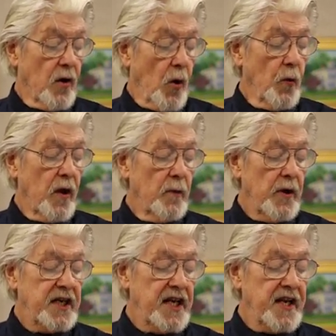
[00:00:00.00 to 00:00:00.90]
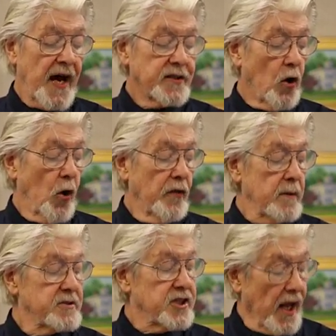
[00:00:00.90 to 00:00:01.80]
only we did not call
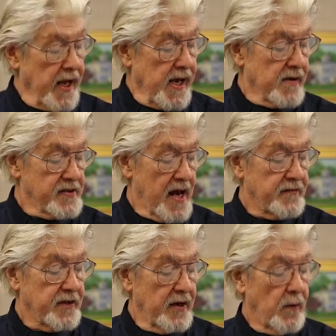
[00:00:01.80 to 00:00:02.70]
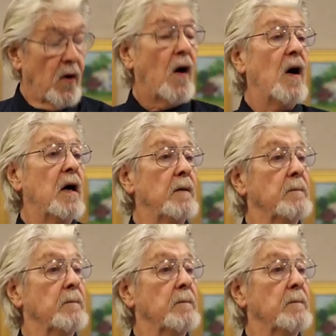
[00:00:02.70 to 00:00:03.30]
them slaves after the war.